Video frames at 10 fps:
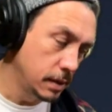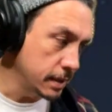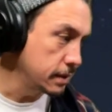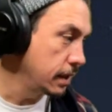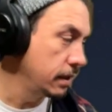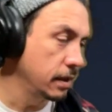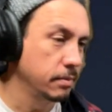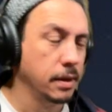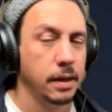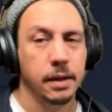that's
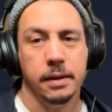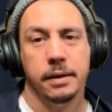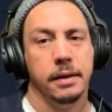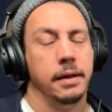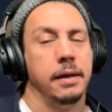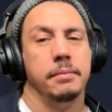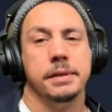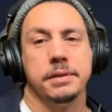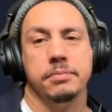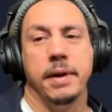GitHub.
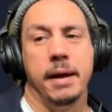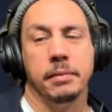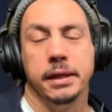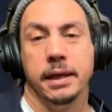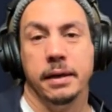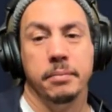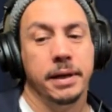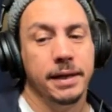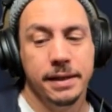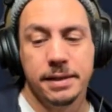Just rambling here,
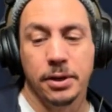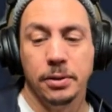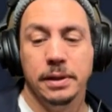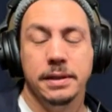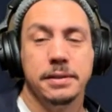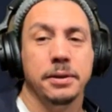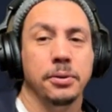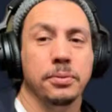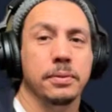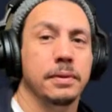but it is early.
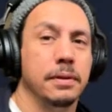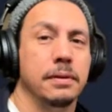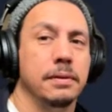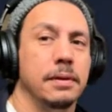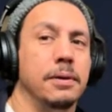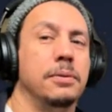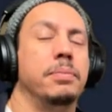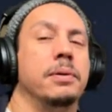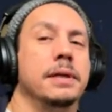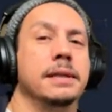So the whole
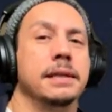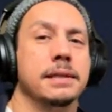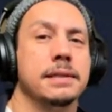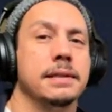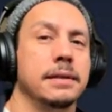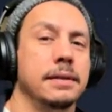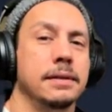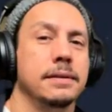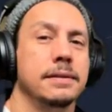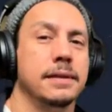point of this
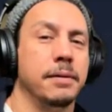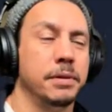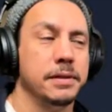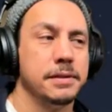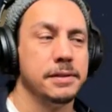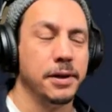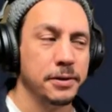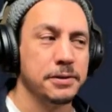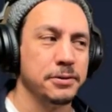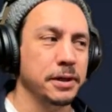is I'm going to
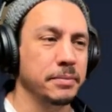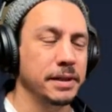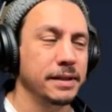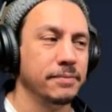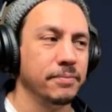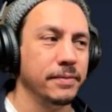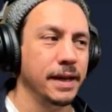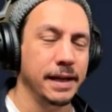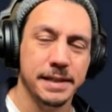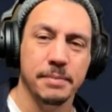start streaming
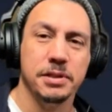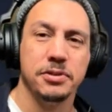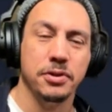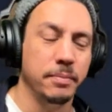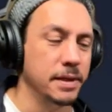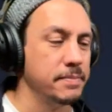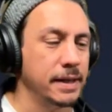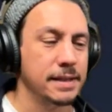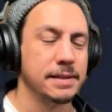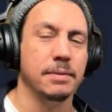and attempt to stream this,
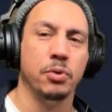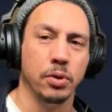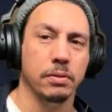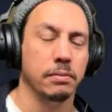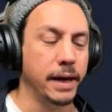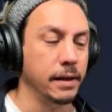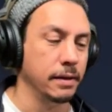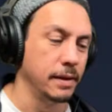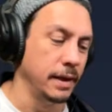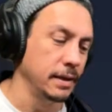make this a more
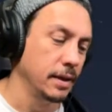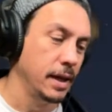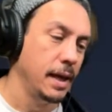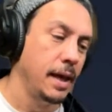regular thing.